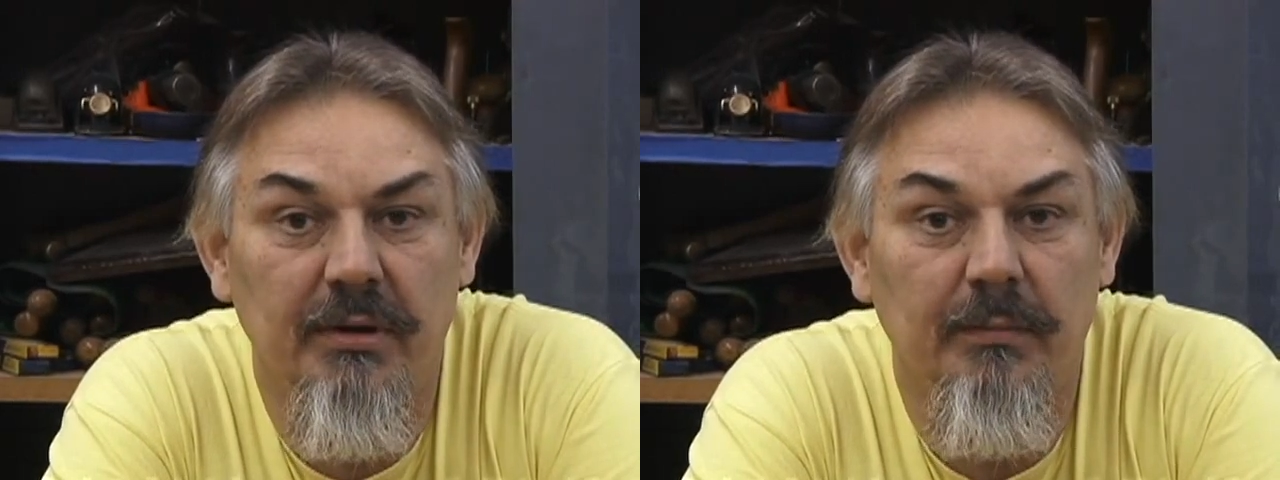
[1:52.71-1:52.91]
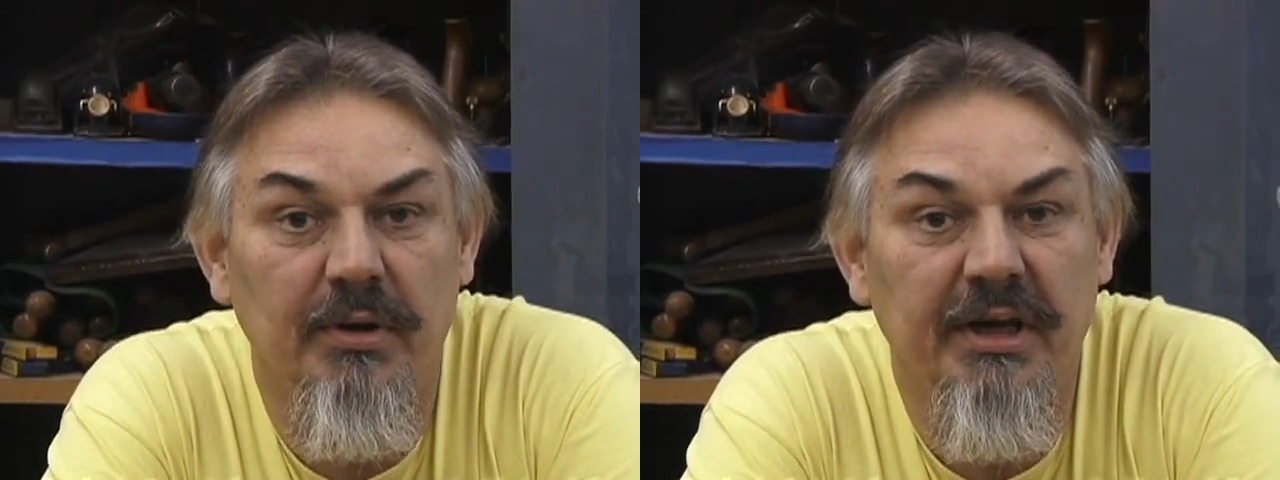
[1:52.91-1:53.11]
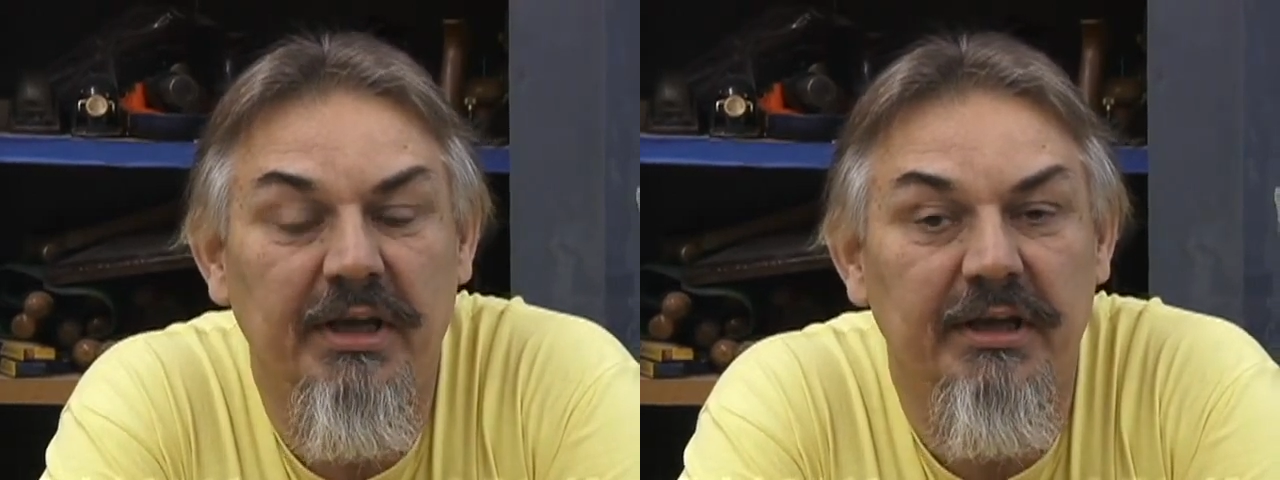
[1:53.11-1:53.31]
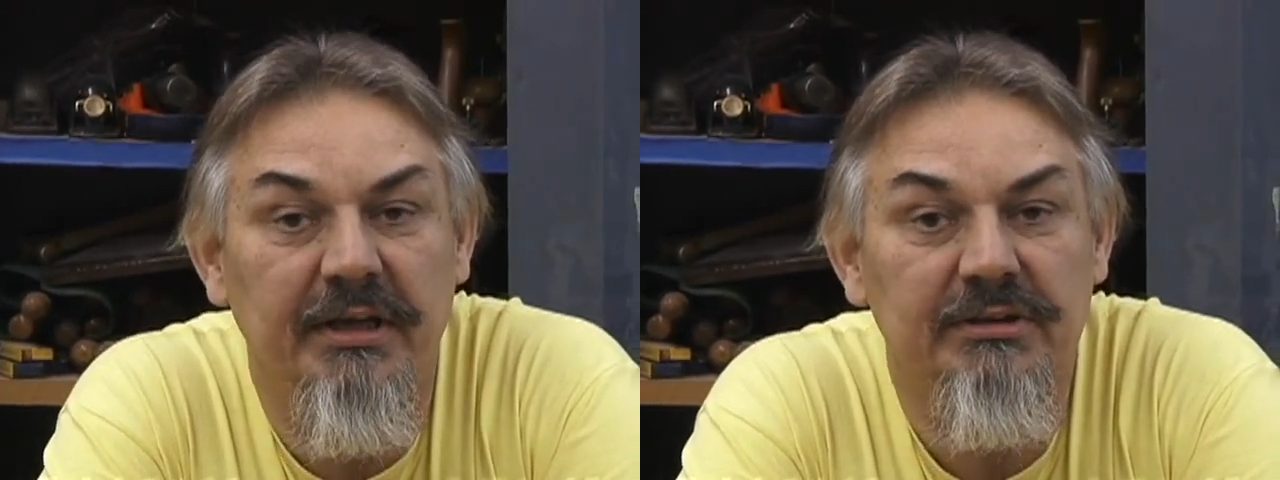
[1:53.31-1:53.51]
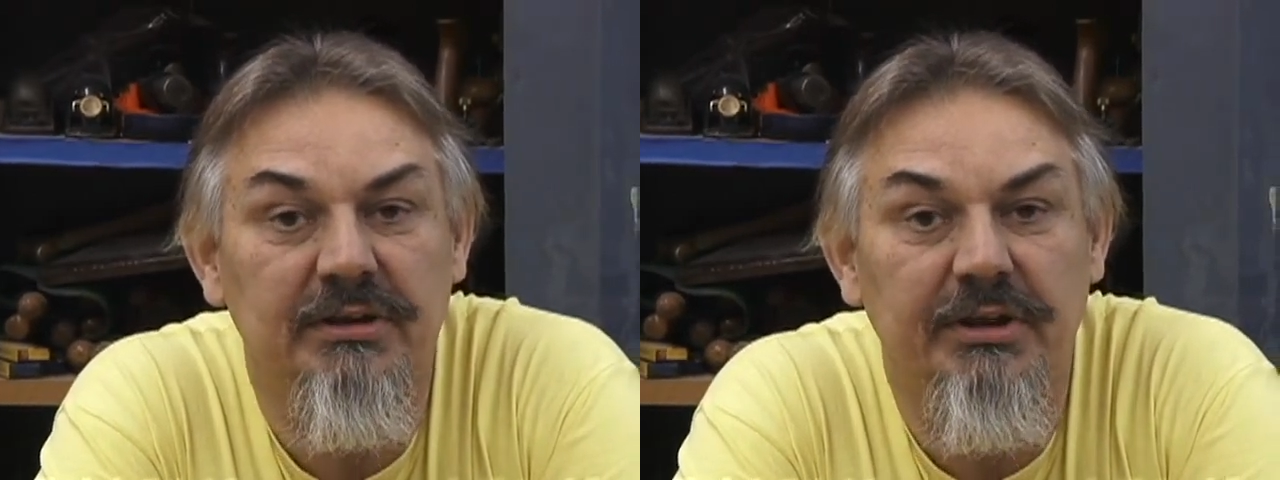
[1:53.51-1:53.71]
but he could
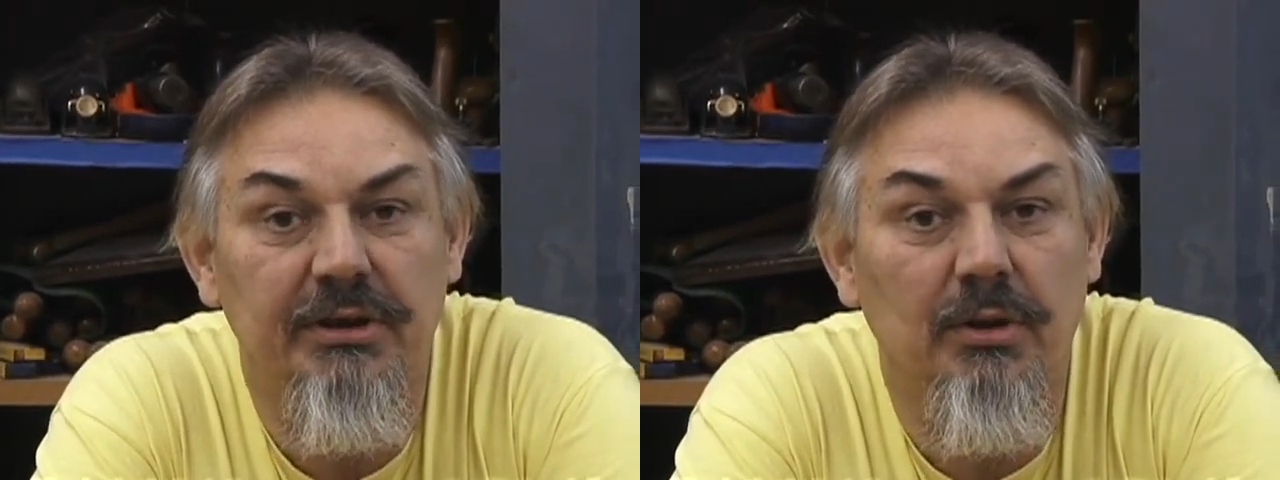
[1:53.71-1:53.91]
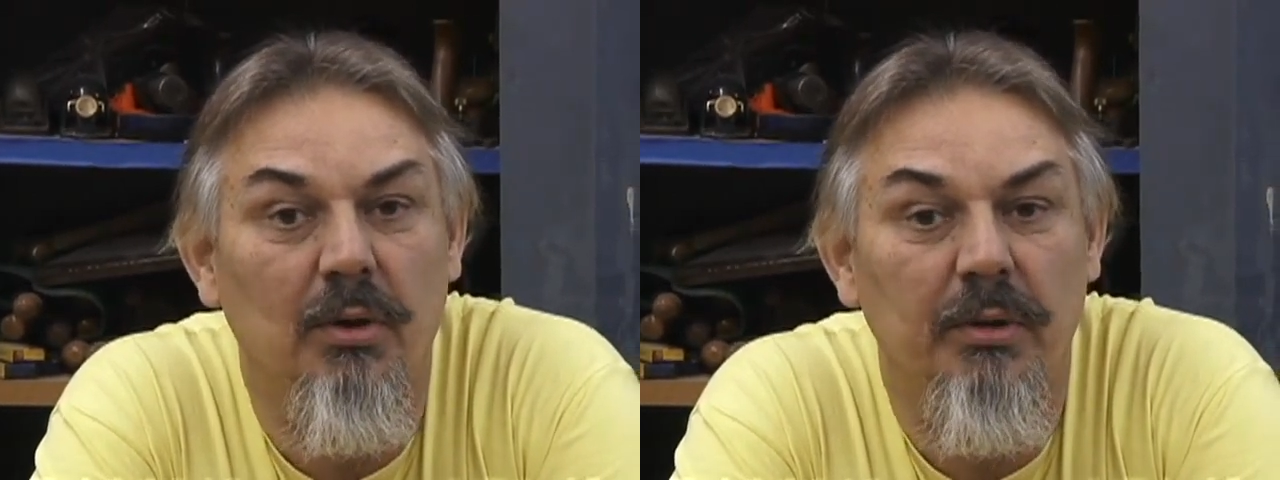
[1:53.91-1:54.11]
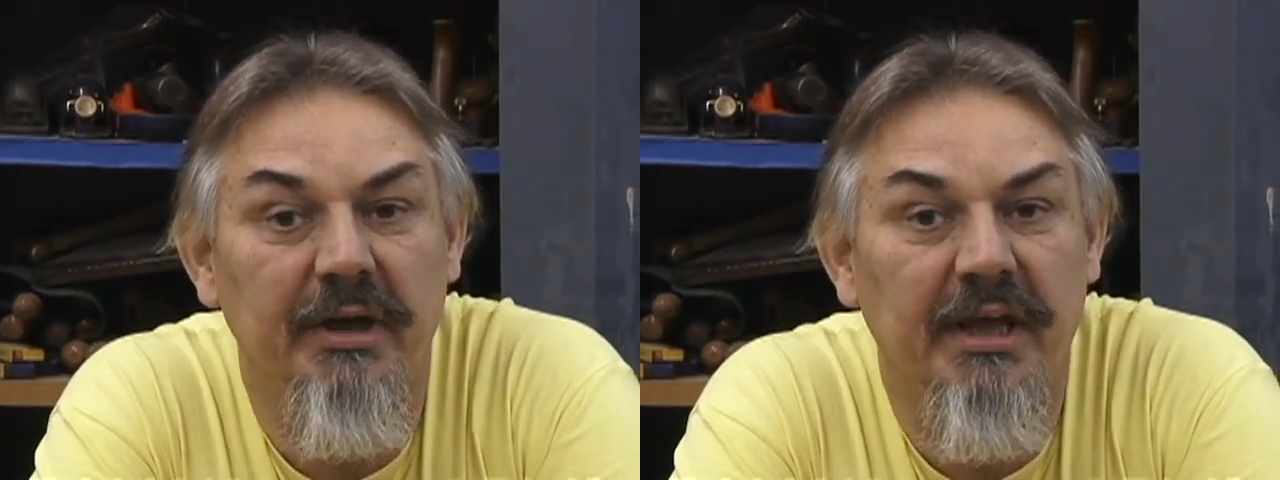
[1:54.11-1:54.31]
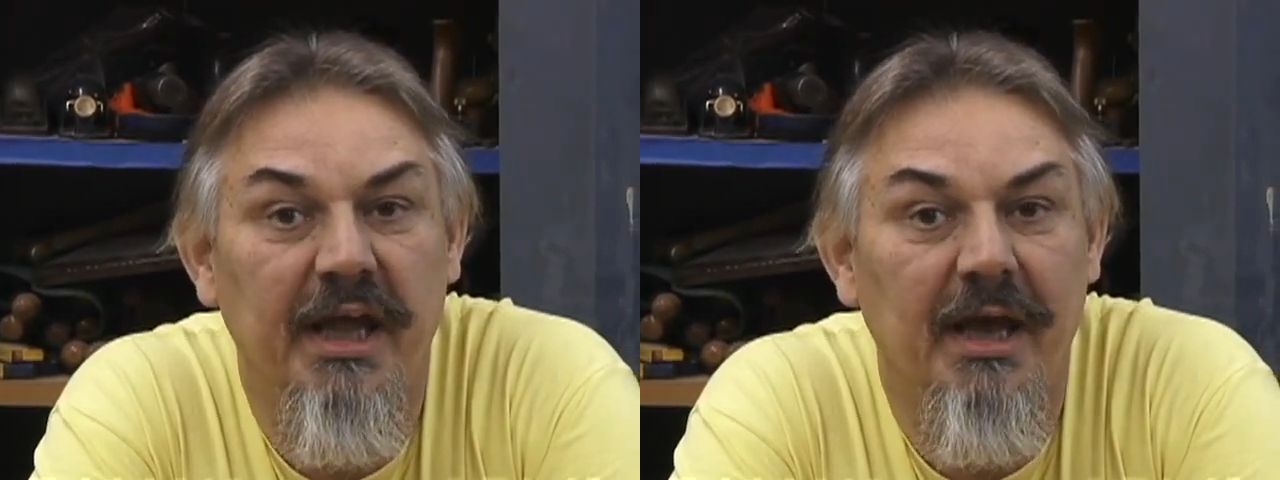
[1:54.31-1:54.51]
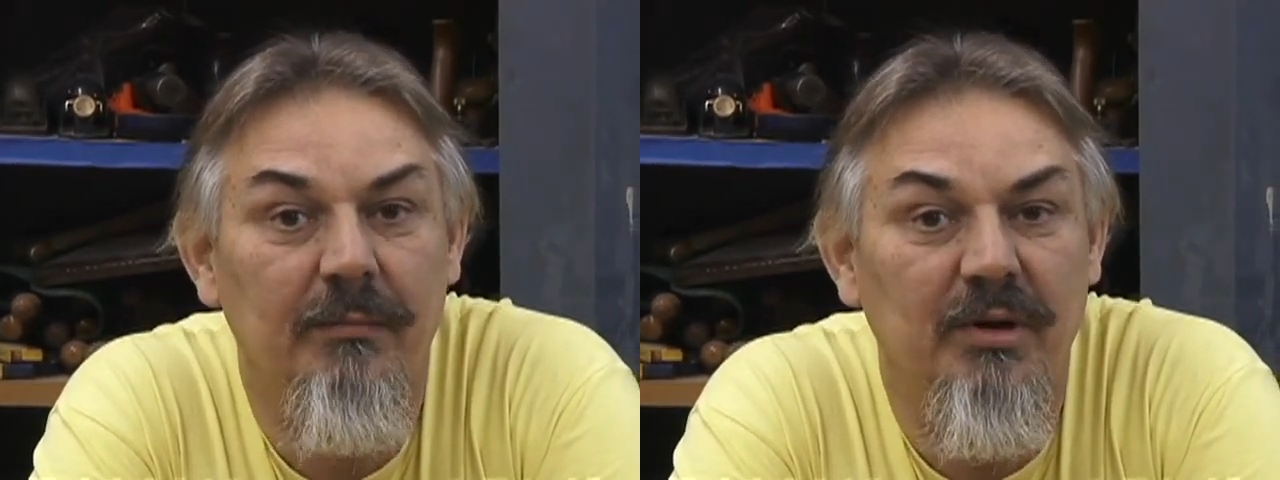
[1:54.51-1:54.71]
easily go into
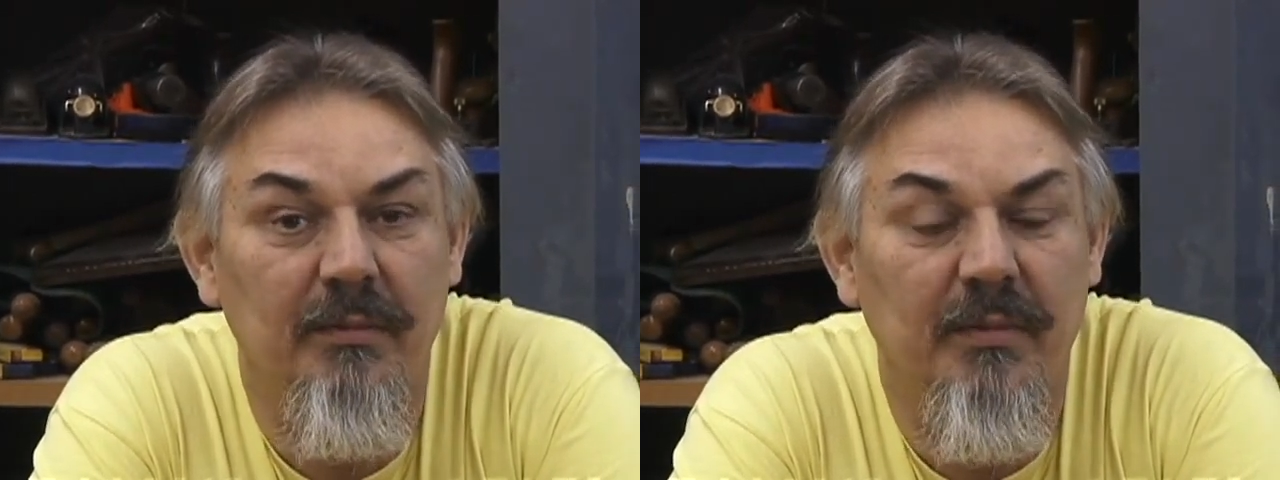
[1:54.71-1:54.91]
cabinet